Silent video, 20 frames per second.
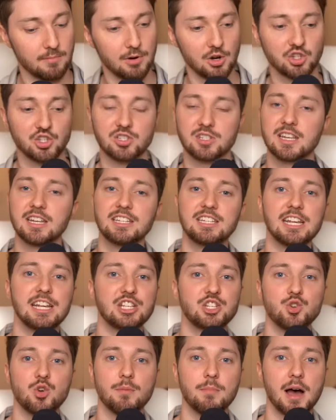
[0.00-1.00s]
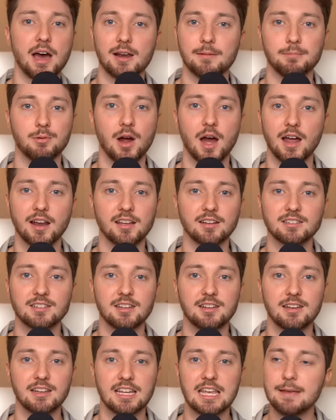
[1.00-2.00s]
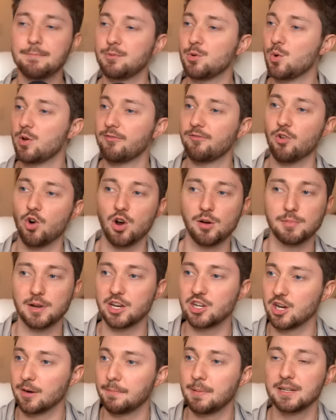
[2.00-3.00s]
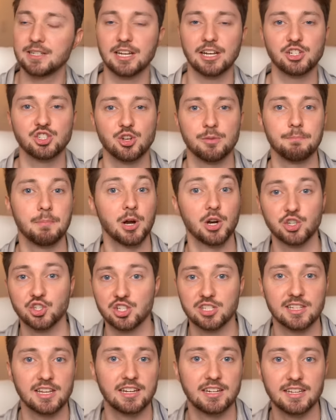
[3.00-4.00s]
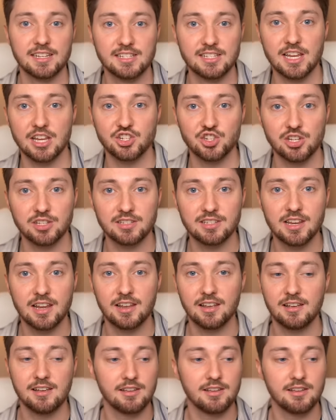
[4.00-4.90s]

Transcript: Commercials can teach you about a product, keep you informed on your potential purchasing decisions.